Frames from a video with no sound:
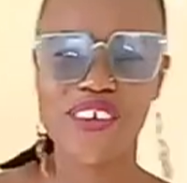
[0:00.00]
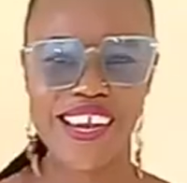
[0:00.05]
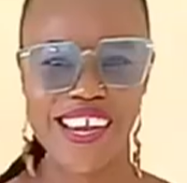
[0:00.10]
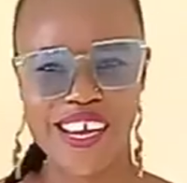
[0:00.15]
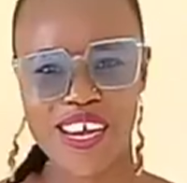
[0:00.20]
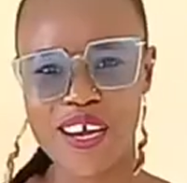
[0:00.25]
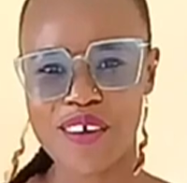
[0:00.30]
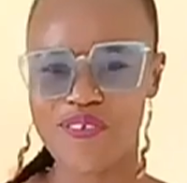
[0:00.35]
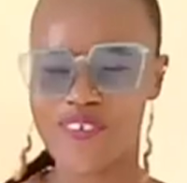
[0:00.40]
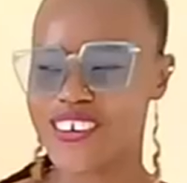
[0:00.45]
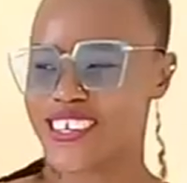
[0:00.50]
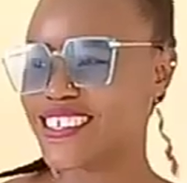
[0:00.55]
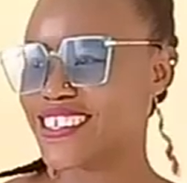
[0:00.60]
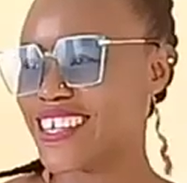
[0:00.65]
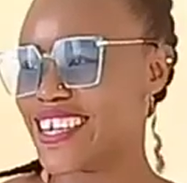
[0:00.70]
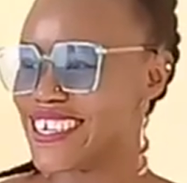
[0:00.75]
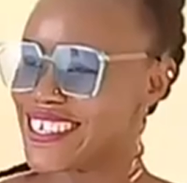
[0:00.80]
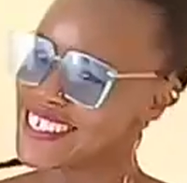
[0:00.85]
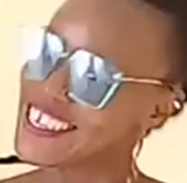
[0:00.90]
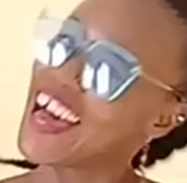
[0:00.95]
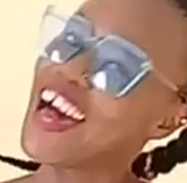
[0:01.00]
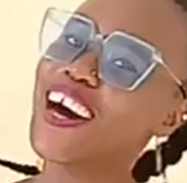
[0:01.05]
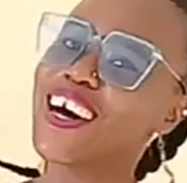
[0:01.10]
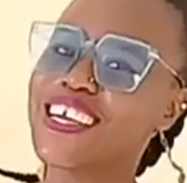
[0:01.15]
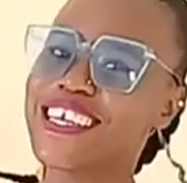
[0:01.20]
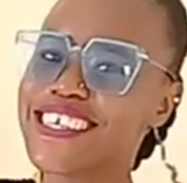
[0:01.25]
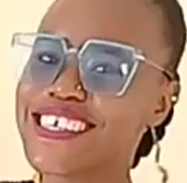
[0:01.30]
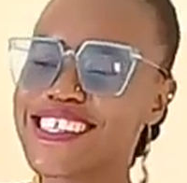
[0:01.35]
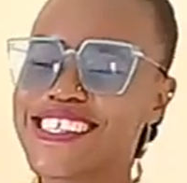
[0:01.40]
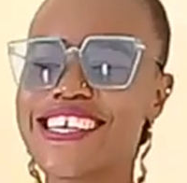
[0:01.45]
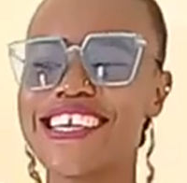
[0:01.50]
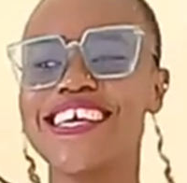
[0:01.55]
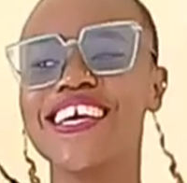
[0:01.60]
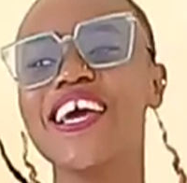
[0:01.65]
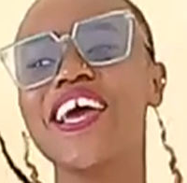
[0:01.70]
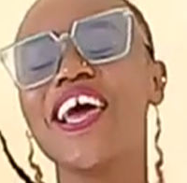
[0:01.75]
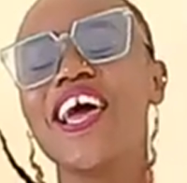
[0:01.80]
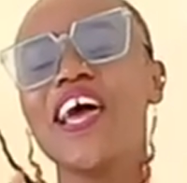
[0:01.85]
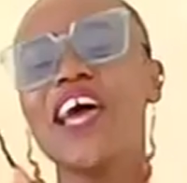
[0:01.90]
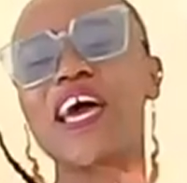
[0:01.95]
I feel like a presenter,
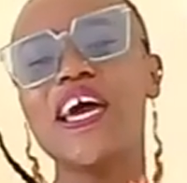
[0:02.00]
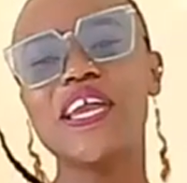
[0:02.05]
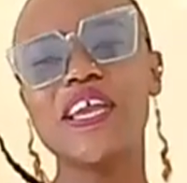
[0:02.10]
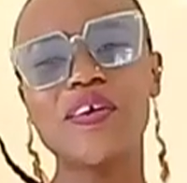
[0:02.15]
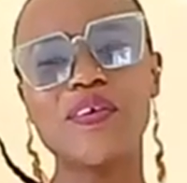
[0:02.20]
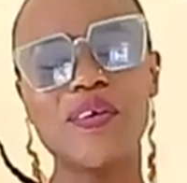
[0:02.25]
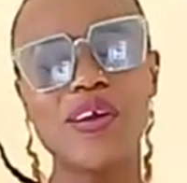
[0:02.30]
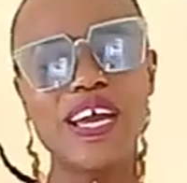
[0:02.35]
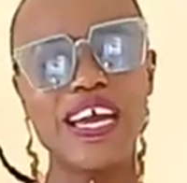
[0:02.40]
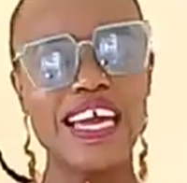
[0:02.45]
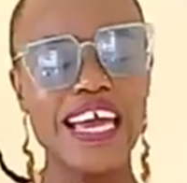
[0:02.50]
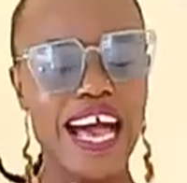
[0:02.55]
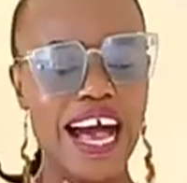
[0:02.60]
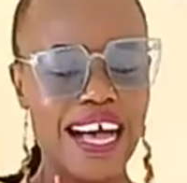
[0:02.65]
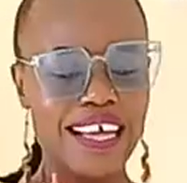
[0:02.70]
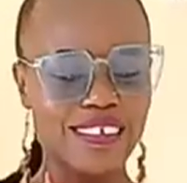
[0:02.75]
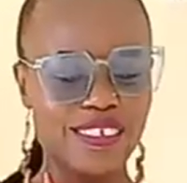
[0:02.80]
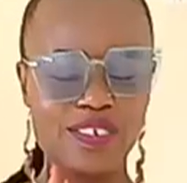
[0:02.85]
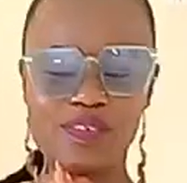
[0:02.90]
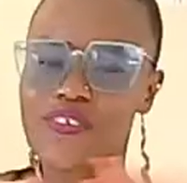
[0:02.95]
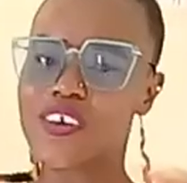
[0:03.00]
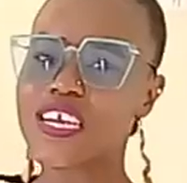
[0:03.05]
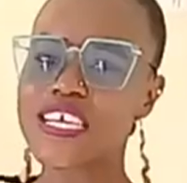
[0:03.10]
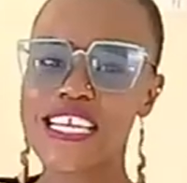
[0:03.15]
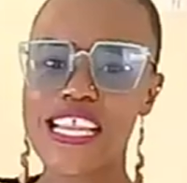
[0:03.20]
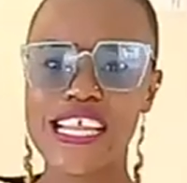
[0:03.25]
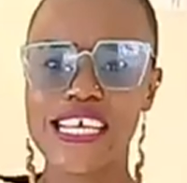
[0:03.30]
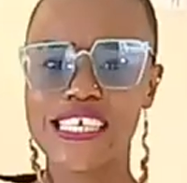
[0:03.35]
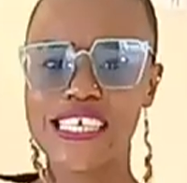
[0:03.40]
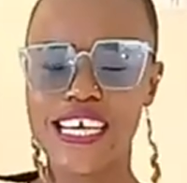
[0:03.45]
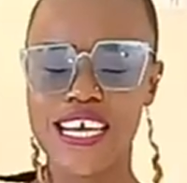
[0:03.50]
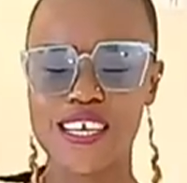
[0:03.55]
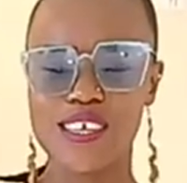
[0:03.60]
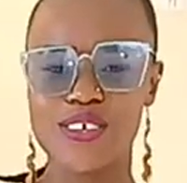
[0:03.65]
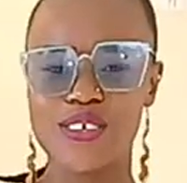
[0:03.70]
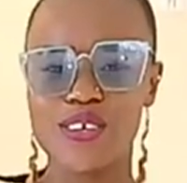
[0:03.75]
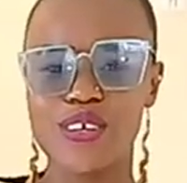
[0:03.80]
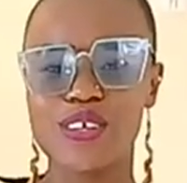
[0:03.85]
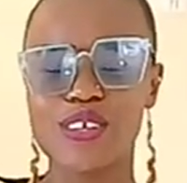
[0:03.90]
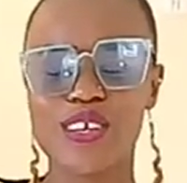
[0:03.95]
honestly. Anyway, as you read in the
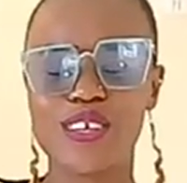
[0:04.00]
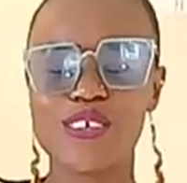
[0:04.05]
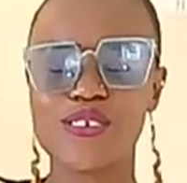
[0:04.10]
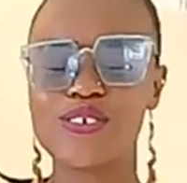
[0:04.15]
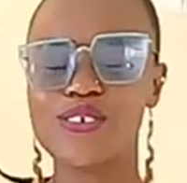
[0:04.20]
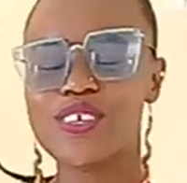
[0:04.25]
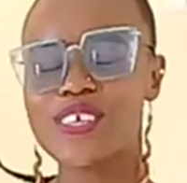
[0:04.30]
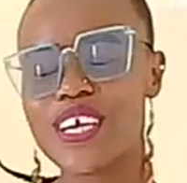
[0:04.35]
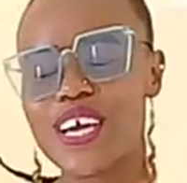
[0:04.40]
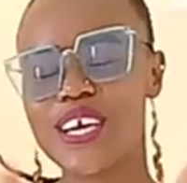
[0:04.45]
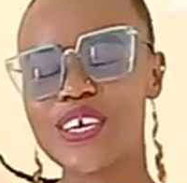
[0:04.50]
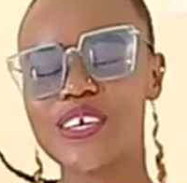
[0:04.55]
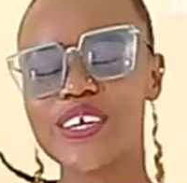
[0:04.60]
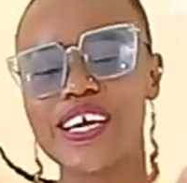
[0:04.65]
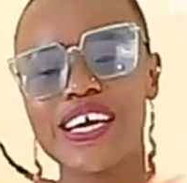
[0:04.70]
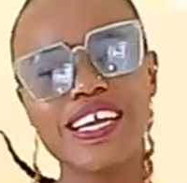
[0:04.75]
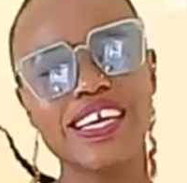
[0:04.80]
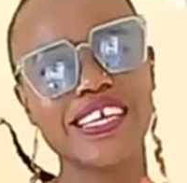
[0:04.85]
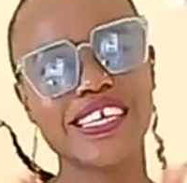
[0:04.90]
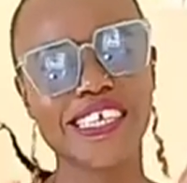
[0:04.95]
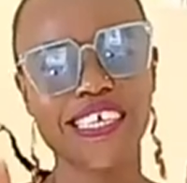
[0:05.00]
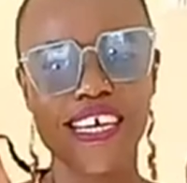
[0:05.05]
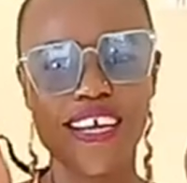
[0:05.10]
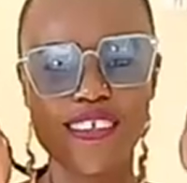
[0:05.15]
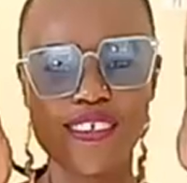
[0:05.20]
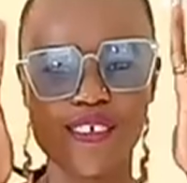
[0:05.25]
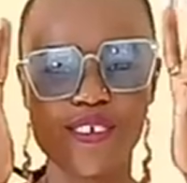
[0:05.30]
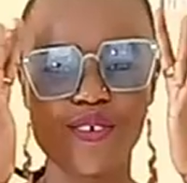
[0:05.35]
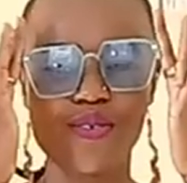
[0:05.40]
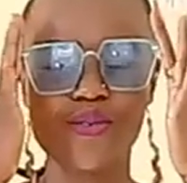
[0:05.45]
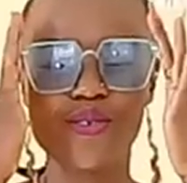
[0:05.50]
title, today you get a chance